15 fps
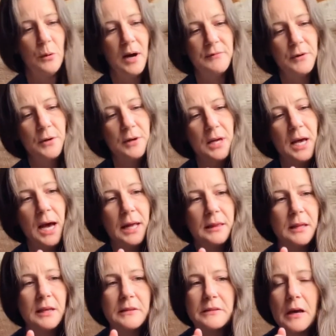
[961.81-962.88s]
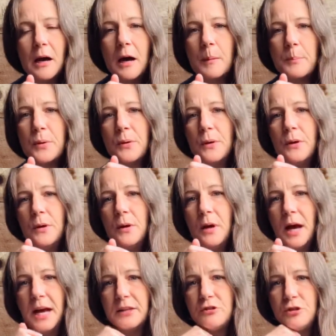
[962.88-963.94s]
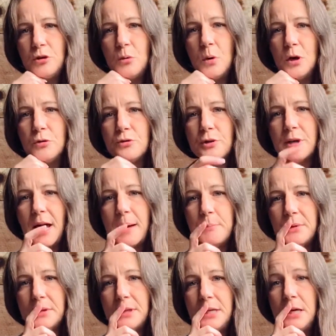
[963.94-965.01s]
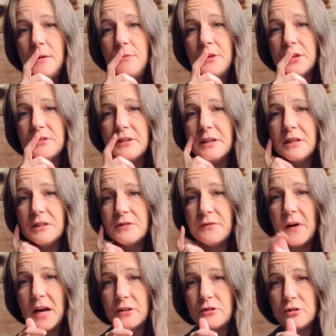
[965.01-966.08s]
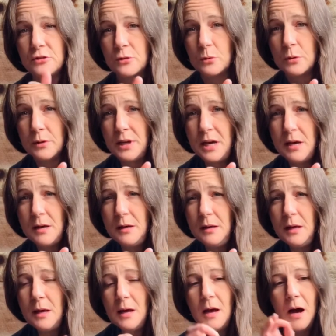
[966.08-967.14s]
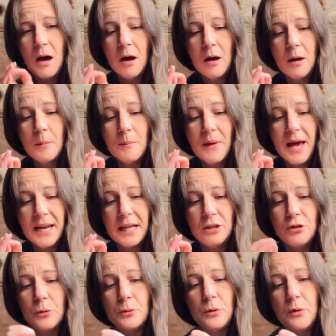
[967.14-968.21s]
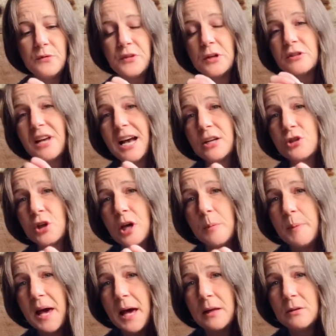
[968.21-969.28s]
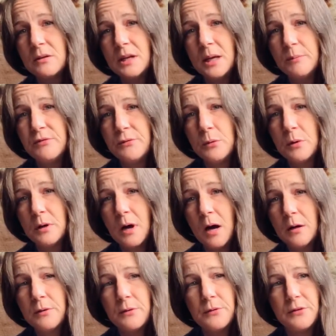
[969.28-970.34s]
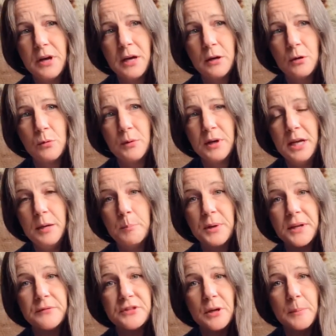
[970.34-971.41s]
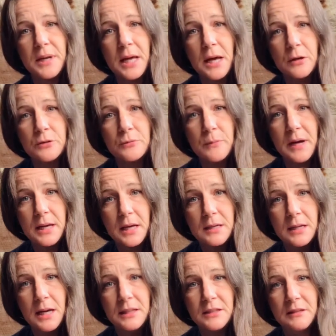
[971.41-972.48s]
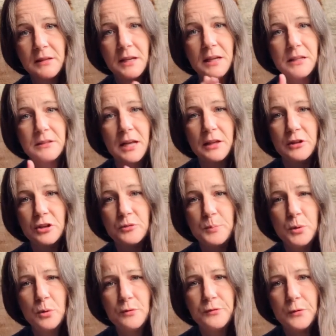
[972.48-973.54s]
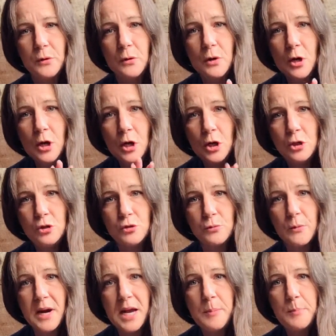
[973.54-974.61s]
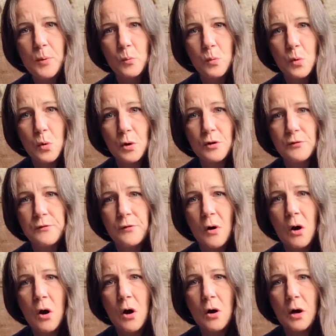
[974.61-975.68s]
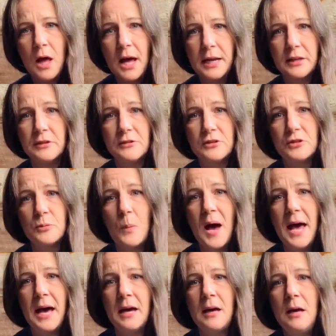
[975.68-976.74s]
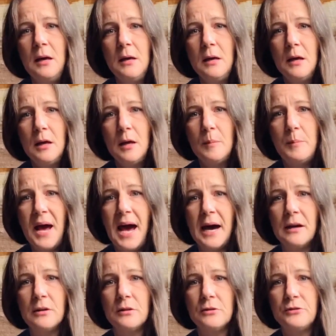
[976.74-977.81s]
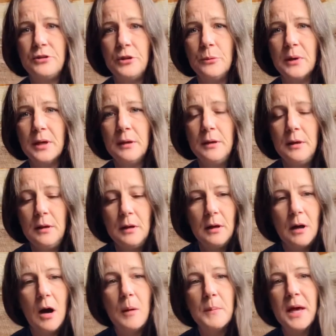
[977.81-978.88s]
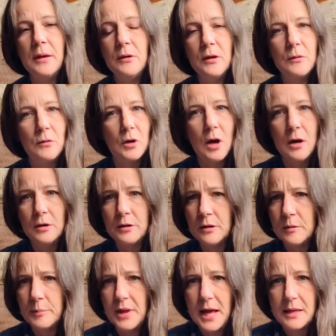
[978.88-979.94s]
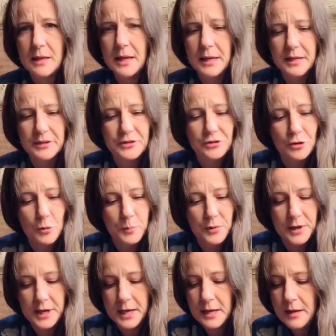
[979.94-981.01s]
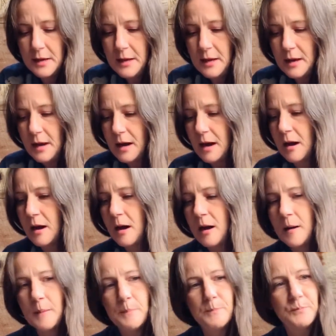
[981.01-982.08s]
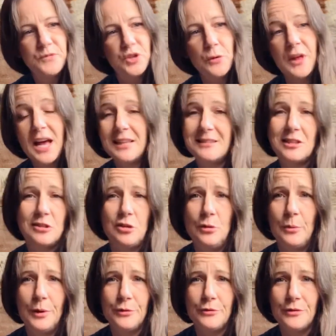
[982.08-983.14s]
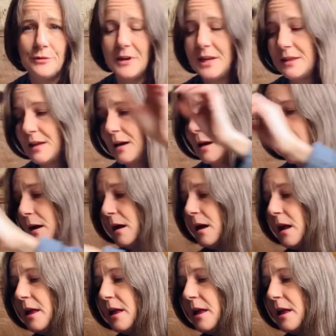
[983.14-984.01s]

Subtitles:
I've already got this up at $200. I believe this is Fostoria. And I don't know if there's actually a pattern name for it other than green, but if somebody else recognizes it, it's got this beautiful drape waterfall kind of swag pattern to it. And under the black light is so pretty. So that's $200 right there.